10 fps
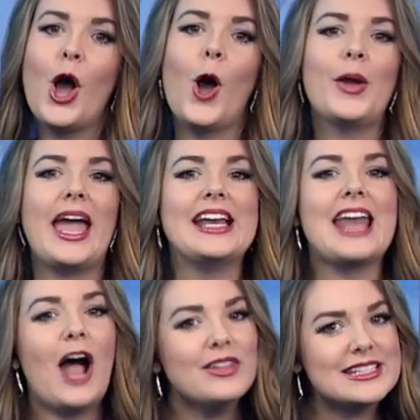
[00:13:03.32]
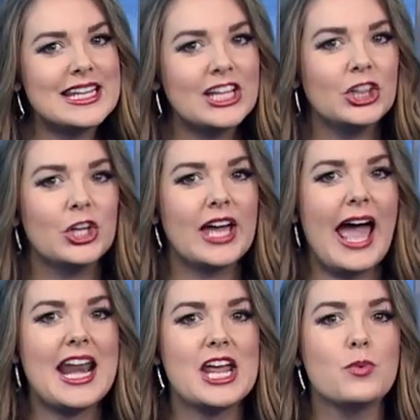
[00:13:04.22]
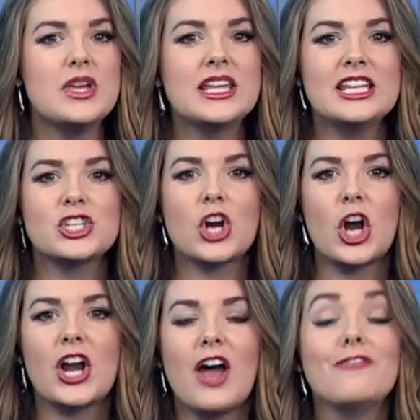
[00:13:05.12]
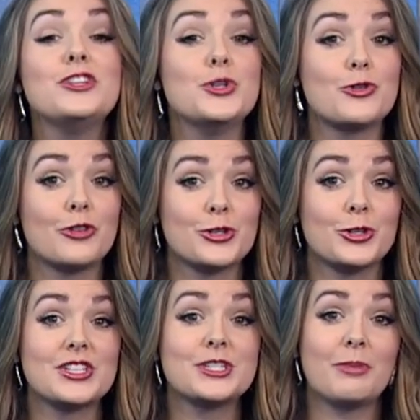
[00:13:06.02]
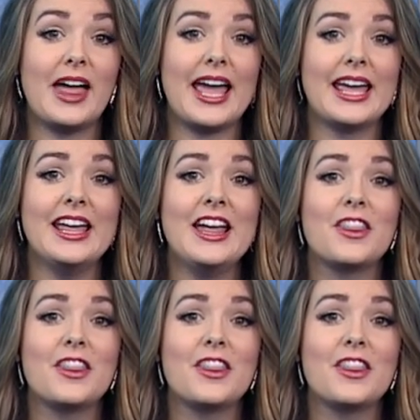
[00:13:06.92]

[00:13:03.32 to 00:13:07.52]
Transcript: Okay, now let's take a look at a weekly chart of Universal Display.